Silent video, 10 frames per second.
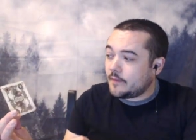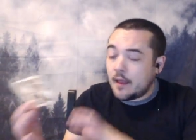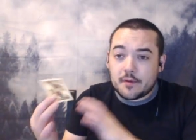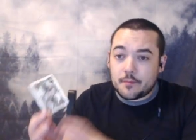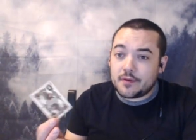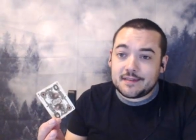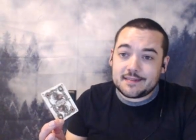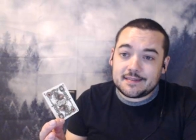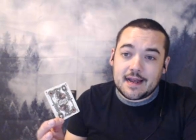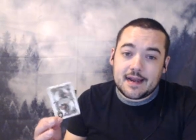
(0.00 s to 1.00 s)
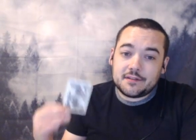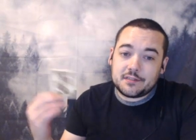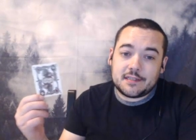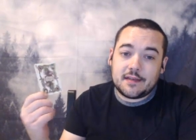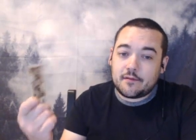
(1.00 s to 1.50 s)
I'm going to put this aside and
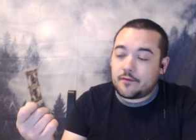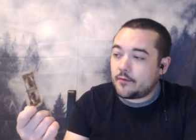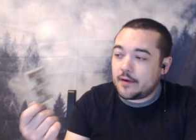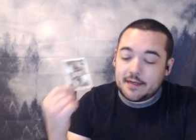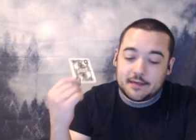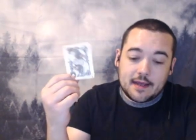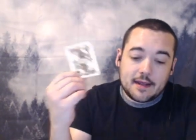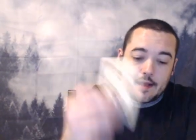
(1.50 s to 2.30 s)
just save it for a rainy day